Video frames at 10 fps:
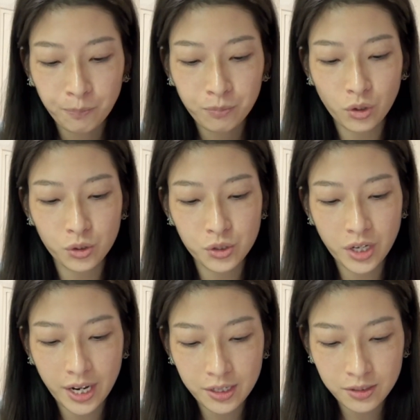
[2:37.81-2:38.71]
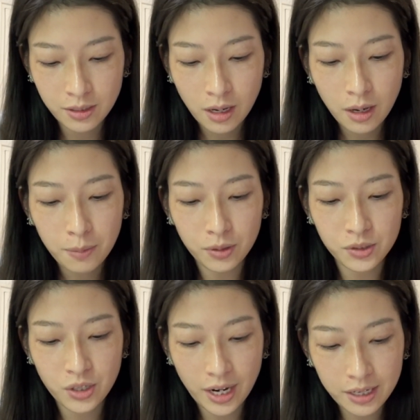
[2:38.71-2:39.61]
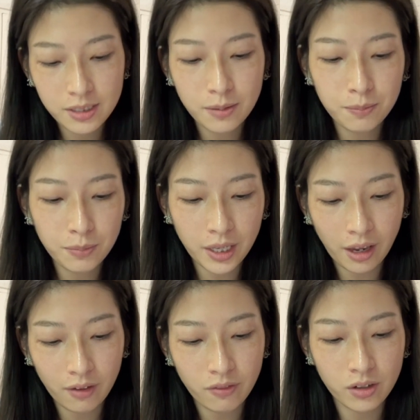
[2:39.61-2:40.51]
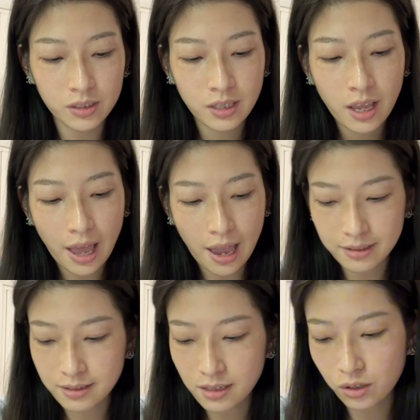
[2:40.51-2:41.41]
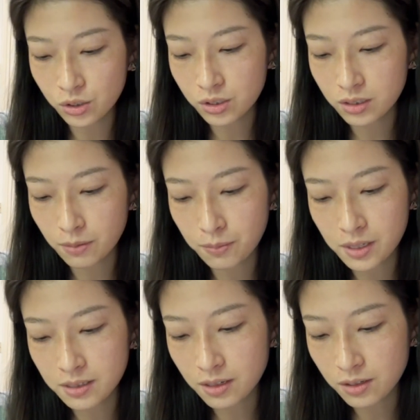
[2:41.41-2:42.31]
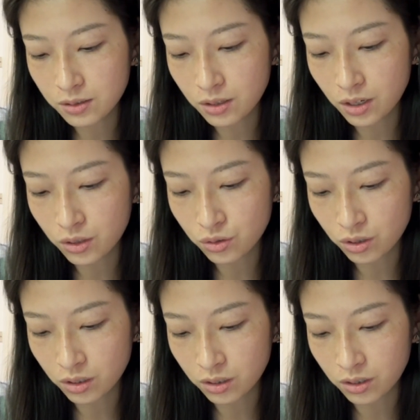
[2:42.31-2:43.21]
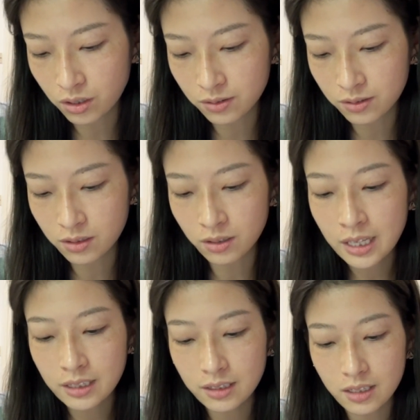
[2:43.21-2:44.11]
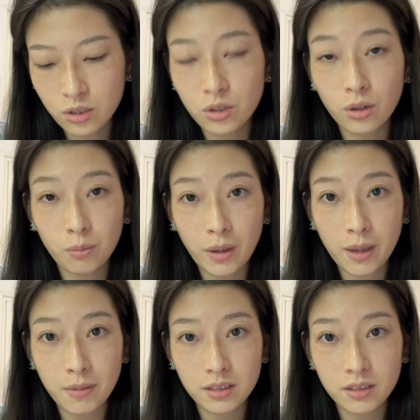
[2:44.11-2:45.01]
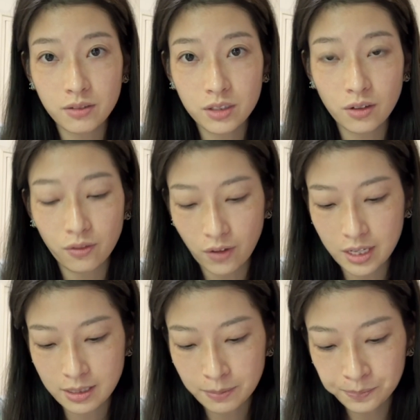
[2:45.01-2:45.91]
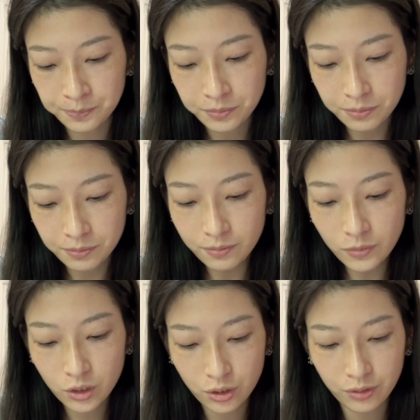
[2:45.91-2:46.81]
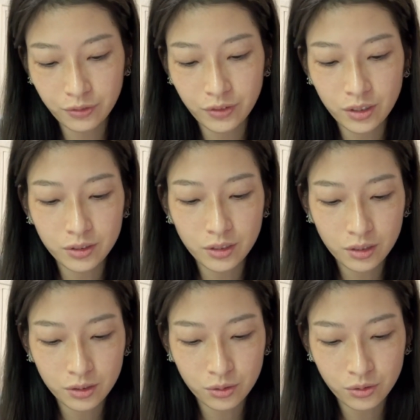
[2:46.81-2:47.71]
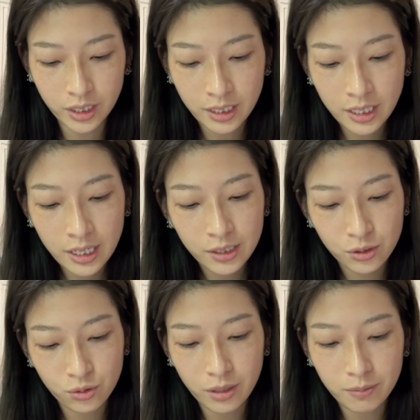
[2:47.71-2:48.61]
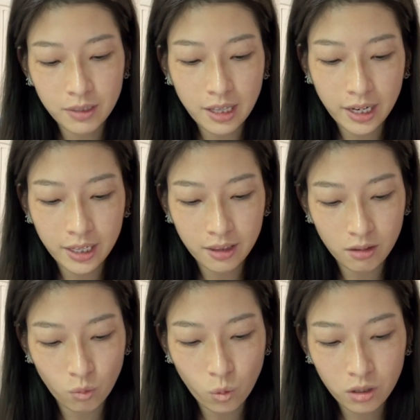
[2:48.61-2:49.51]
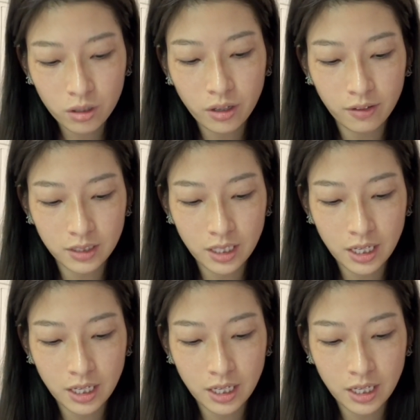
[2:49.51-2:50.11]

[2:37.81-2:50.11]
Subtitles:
purchasing behaviors. As such, the business introduced the digital payment service to further streamline the work of